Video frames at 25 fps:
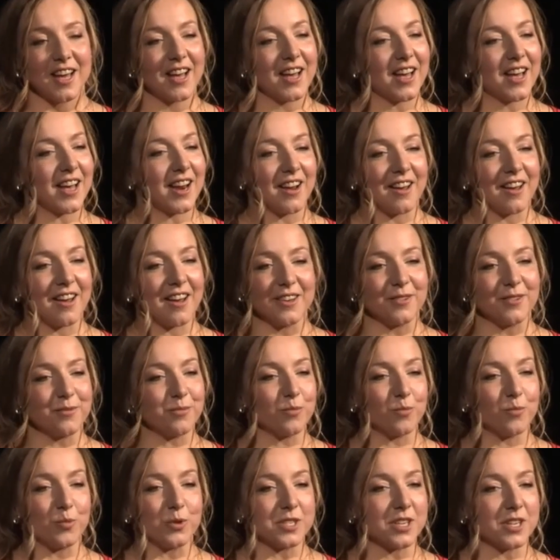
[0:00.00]
And I
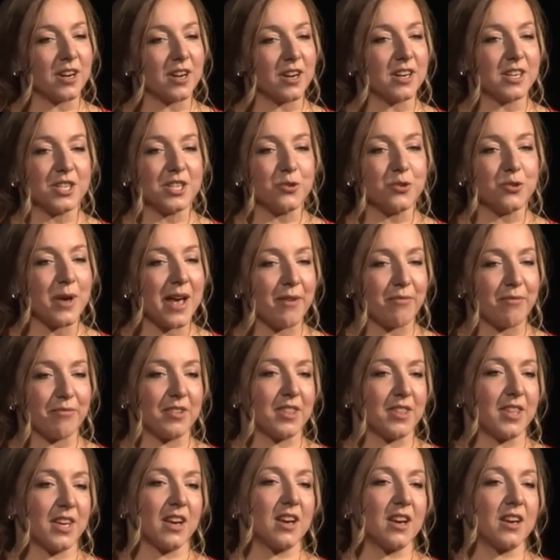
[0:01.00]
was going to do
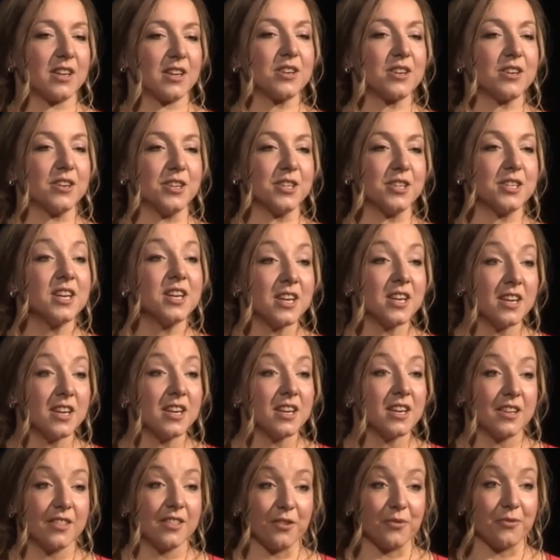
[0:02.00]
everything I could.
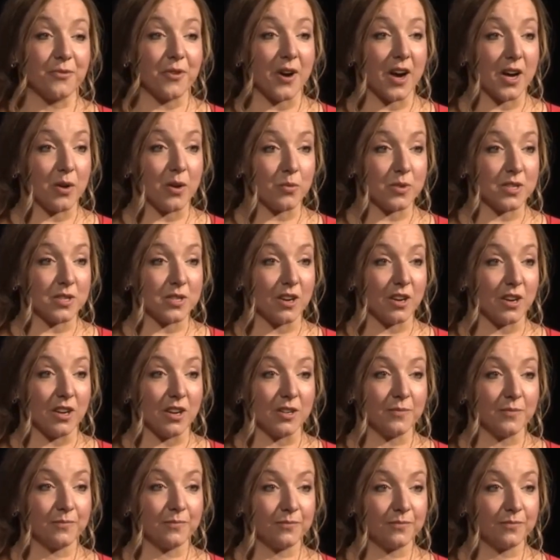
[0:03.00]
The fight was on.